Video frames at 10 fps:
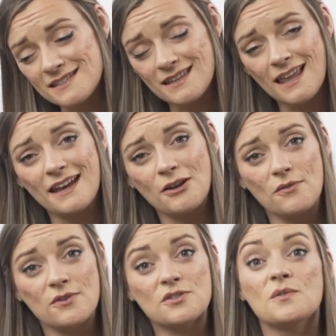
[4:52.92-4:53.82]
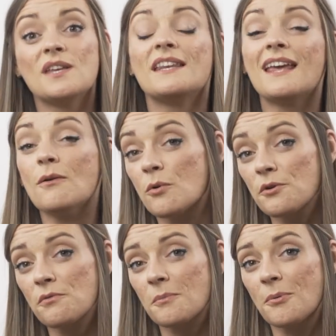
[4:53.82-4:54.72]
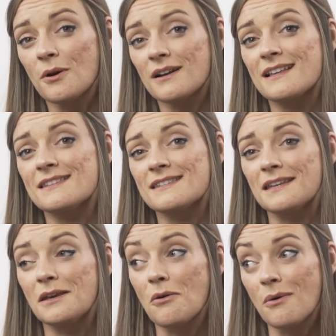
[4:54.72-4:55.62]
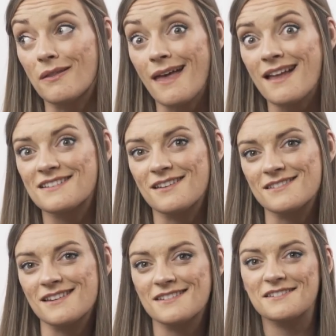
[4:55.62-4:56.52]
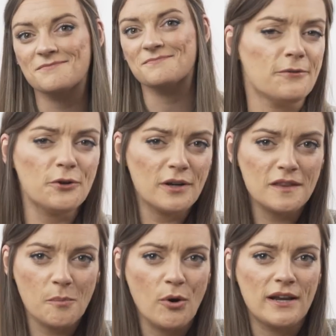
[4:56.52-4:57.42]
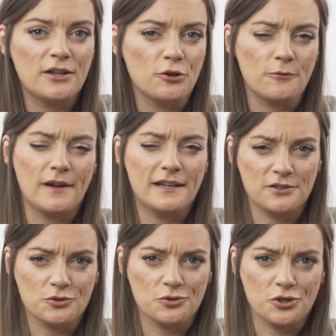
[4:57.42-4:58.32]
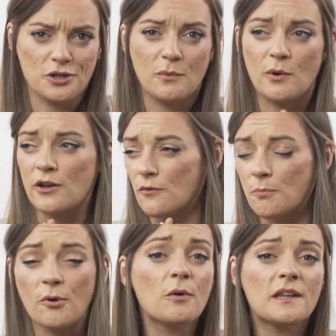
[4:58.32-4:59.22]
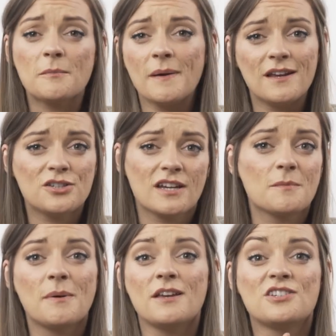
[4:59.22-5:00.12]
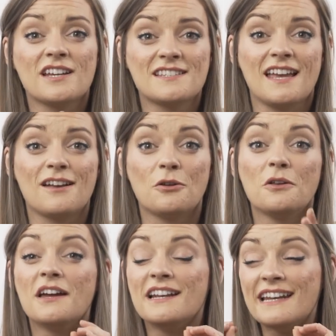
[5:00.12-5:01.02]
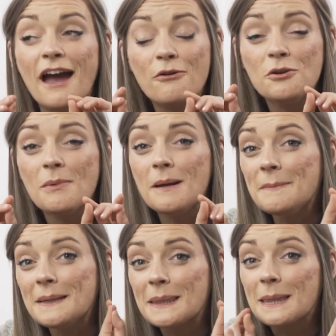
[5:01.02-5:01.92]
slide over to the net worth report and see what that tells us. If you're at the point in your financial journey where you've broken the paycheck to paycheck cycle, now you might be a